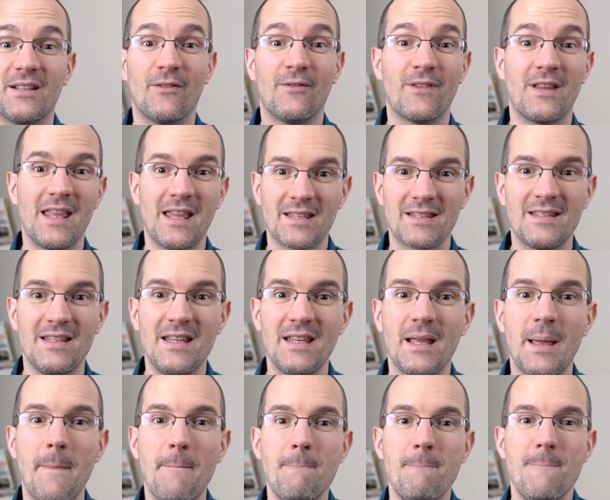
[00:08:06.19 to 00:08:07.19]
of guessing,
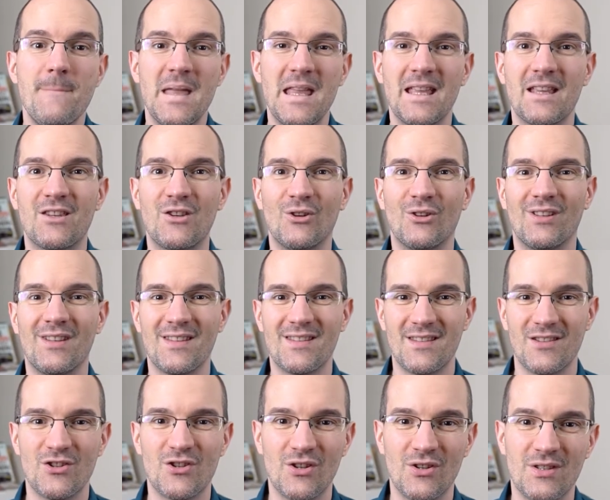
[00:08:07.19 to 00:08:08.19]
make your
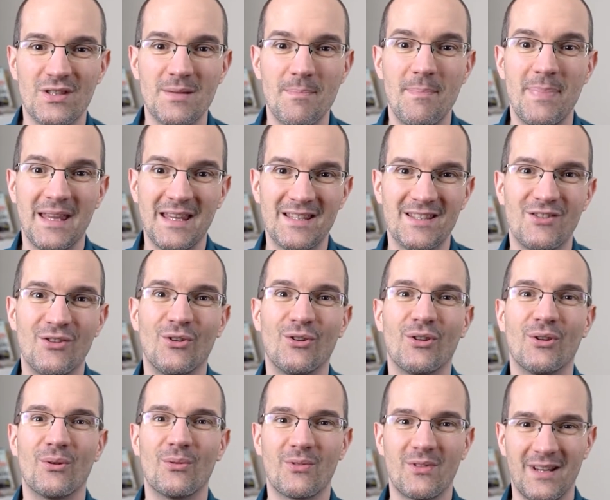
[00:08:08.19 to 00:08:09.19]
decisions based on
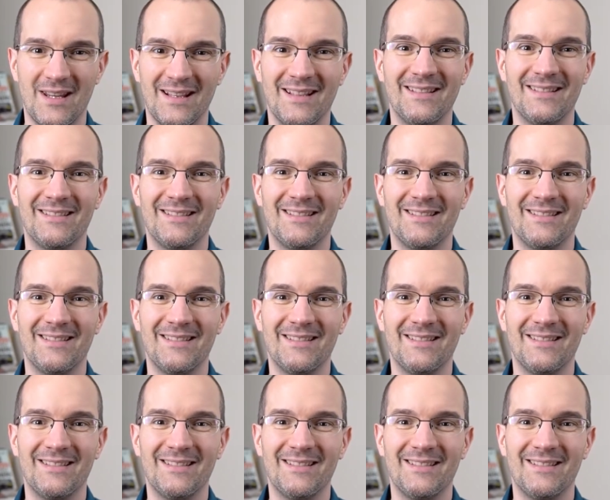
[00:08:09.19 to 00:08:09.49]
real